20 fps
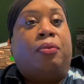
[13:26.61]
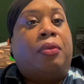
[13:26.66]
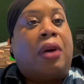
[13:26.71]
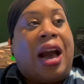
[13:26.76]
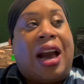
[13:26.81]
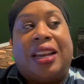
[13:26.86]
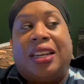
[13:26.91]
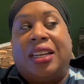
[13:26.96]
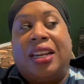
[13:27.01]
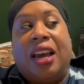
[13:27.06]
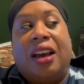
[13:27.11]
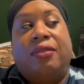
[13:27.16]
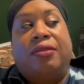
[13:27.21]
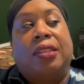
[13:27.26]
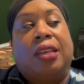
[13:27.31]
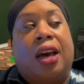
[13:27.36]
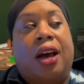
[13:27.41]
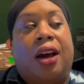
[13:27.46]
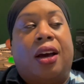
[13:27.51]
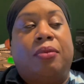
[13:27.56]
I didn't have
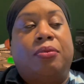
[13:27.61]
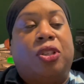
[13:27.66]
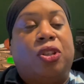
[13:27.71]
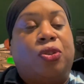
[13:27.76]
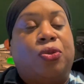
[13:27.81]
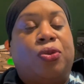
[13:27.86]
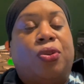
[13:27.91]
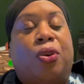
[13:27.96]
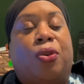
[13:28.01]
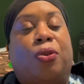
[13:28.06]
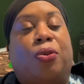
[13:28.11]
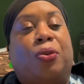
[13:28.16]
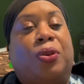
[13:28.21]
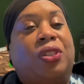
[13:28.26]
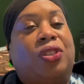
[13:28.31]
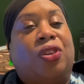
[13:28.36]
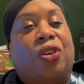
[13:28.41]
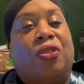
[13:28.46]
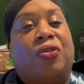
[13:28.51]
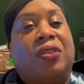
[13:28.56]
time to do notary
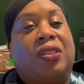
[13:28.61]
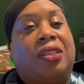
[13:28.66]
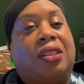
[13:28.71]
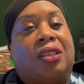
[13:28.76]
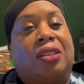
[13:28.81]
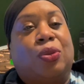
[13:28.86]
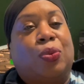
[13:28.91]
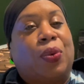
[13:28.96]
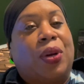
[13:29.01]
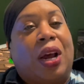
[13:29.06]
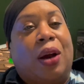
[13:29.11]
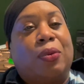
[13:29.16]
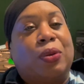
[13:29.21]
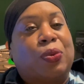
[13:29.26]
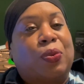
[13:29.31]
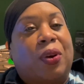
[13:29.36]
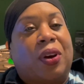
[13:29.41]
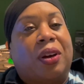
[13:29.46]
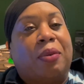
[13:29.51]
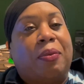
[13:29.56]
services when I was
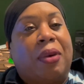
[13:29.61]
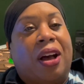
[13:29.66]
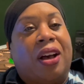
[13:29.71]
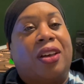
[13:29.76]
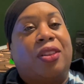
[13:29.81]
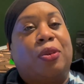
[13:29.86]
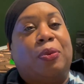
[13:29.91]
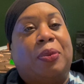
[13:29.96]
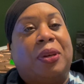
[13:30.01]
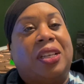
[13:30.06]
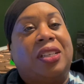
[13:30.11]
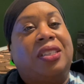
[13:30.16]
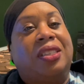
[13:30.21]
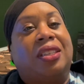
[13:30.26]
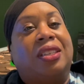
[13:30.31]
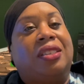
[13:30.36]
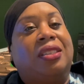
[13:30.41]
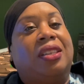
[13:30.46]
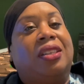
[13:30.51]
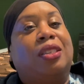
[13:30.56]
working my other
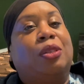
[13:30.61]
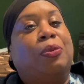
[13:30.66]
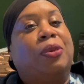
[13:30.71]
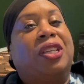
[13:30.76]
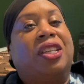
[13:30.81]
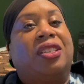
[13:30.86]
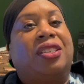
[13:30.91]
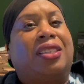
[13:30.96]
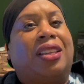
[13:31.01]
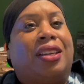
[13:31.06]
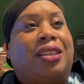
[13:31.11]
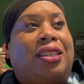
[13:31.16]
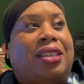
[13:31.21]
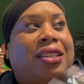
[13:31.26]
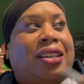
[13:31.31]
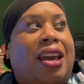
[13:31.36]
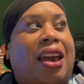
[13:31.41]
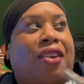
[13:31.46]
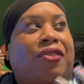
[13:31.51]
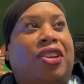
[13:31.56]
businesses because they didn't
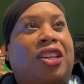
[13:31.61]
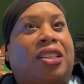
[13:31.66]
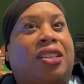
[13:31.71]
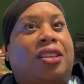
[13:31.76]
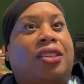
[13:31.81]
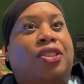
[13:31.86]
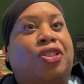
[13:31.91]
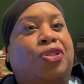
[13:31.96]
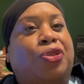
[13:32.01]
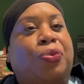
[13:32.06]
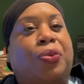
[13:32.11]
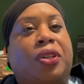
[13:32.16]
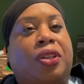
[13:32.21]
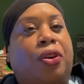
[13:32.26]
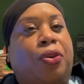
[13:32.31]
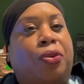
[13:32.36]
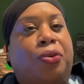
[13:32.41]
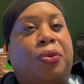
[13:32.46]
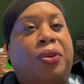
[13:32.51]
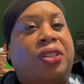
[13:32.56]
have anything to do with
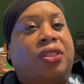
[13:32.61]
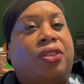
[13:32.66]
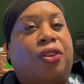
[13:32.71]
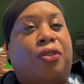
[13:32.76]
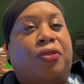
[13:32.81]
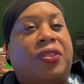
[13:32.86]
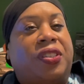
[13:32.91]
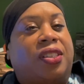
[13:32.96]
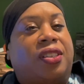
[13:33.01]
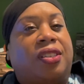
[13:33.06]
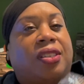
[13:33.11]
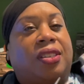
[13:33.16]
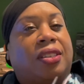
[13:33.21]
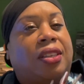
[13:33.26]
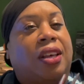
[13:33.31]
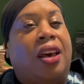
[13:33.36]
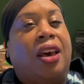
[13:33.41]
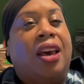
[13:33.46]
notary services.